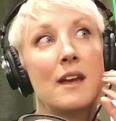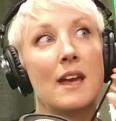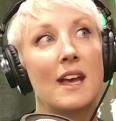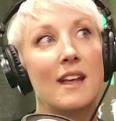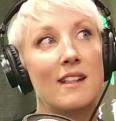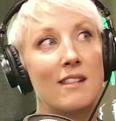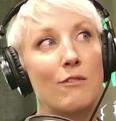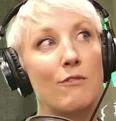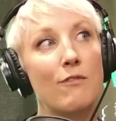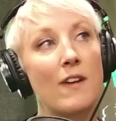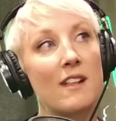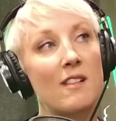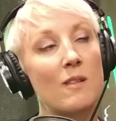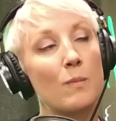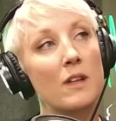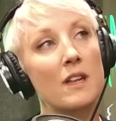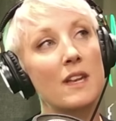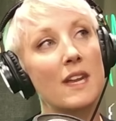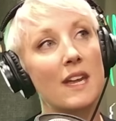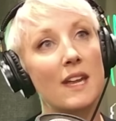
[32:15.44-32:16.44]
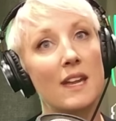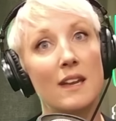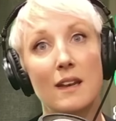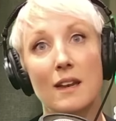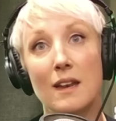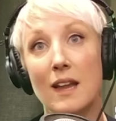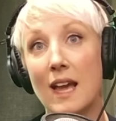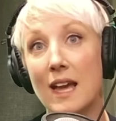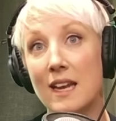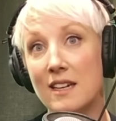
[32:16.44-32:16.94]
is investment
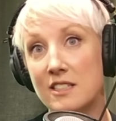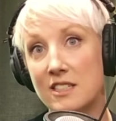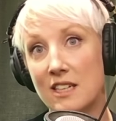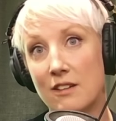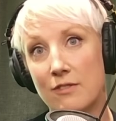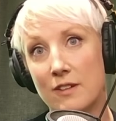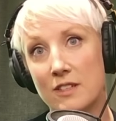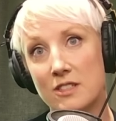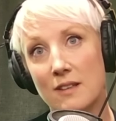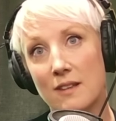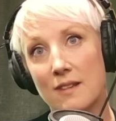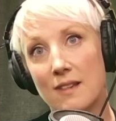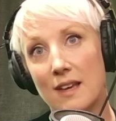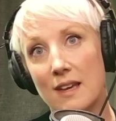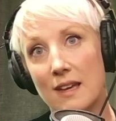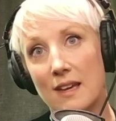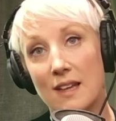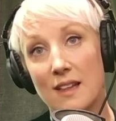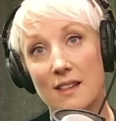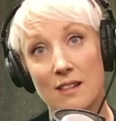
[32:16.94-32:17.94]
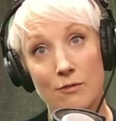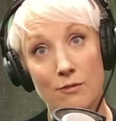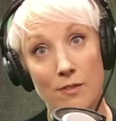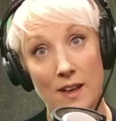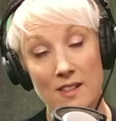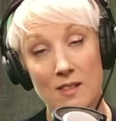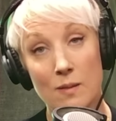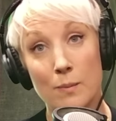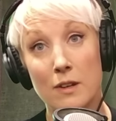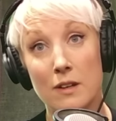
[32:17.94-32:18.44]
in energy efficiency, is
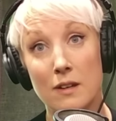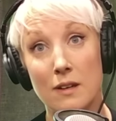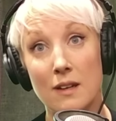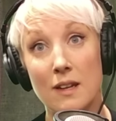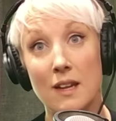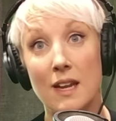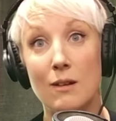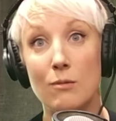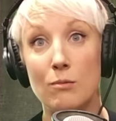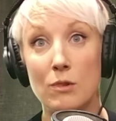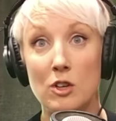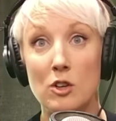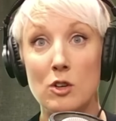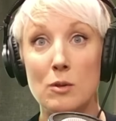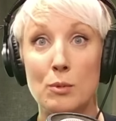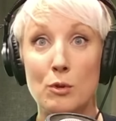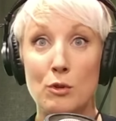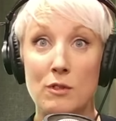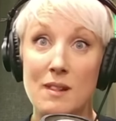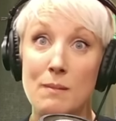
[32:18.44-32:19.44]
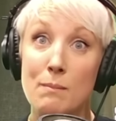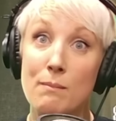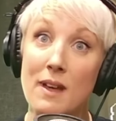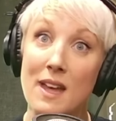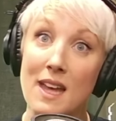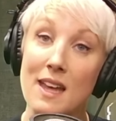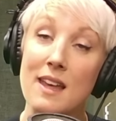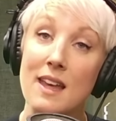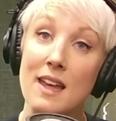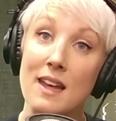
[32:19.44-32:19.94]
investment in renewables, in
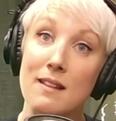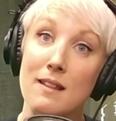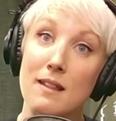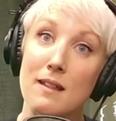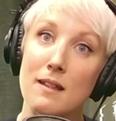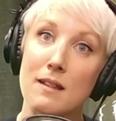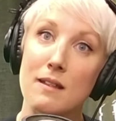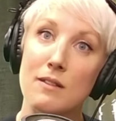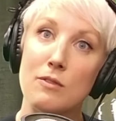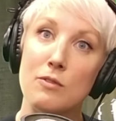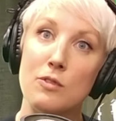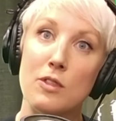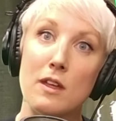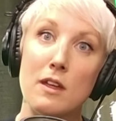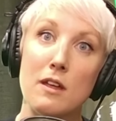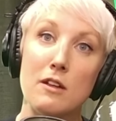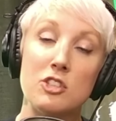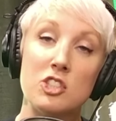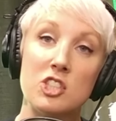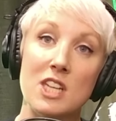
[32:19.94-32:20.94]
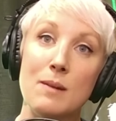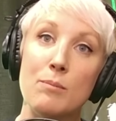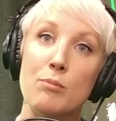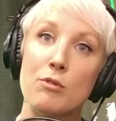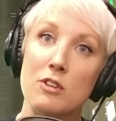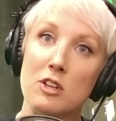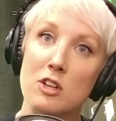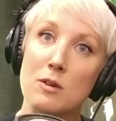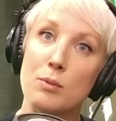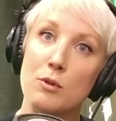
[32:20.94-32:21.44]
making the cheap
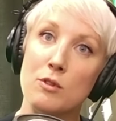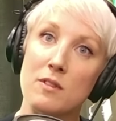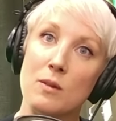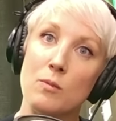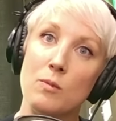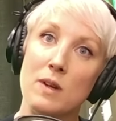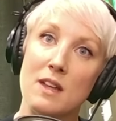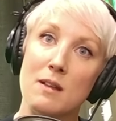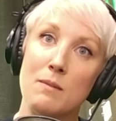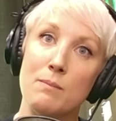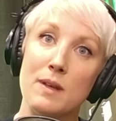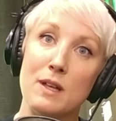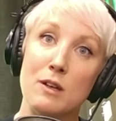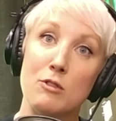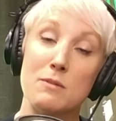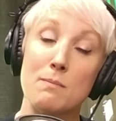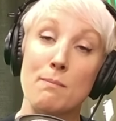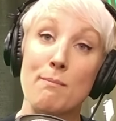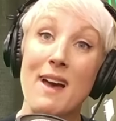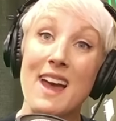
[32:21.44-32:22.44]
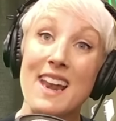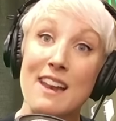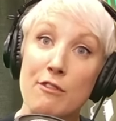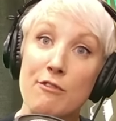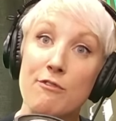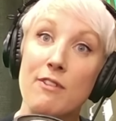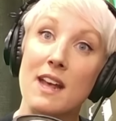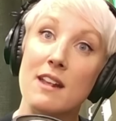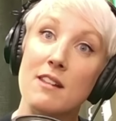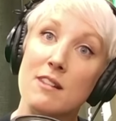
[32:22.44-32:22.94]
renewables that we can build
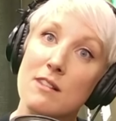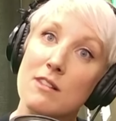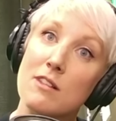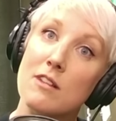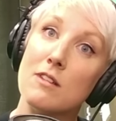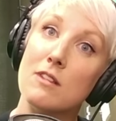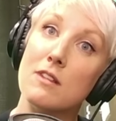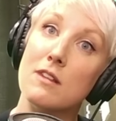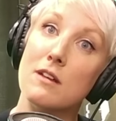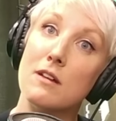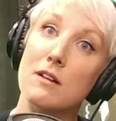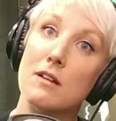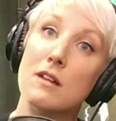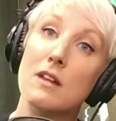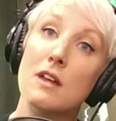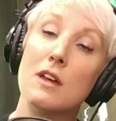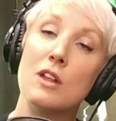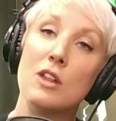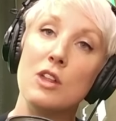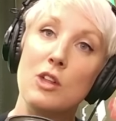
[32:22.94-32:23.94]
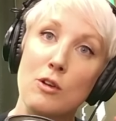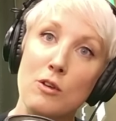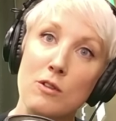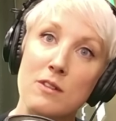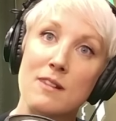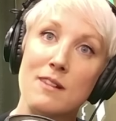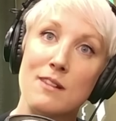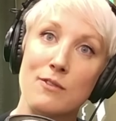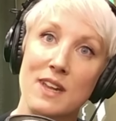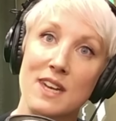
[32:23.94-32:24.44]
manifest to the
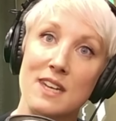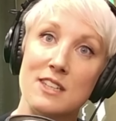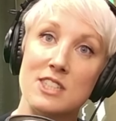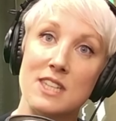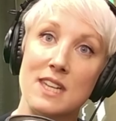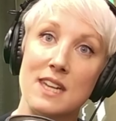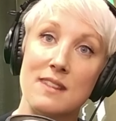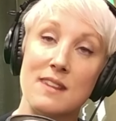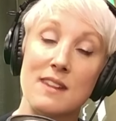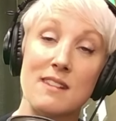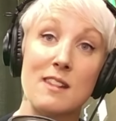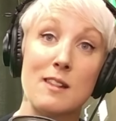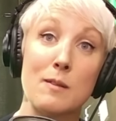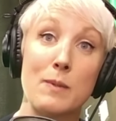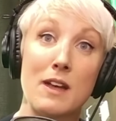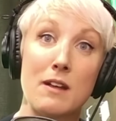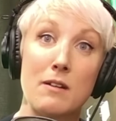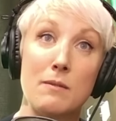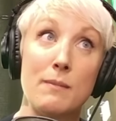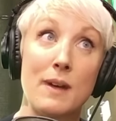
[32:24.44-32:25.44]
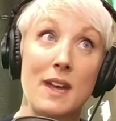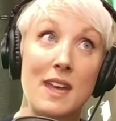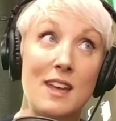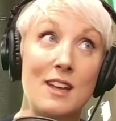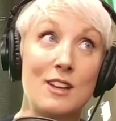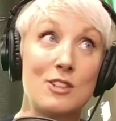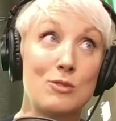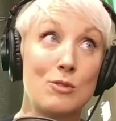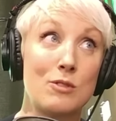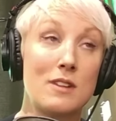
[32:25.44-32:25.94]
users of energy. And this is about
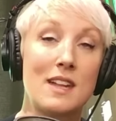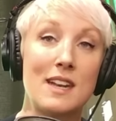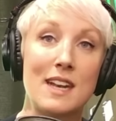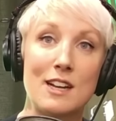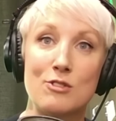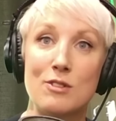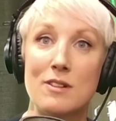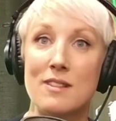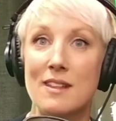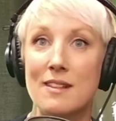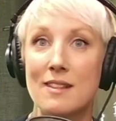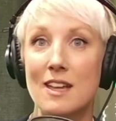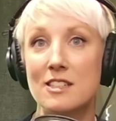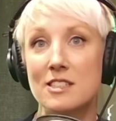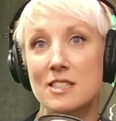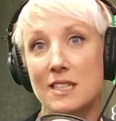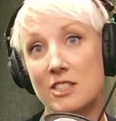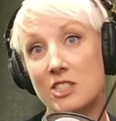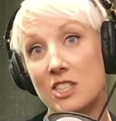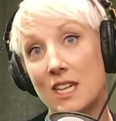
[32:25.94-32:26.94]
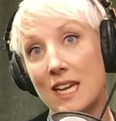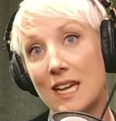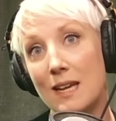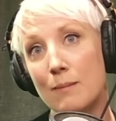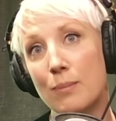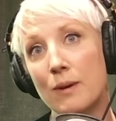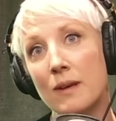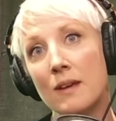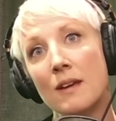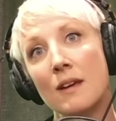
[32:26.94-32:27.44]
making sure that electricity is actually
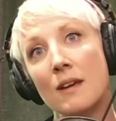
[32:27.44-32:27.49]
cheap.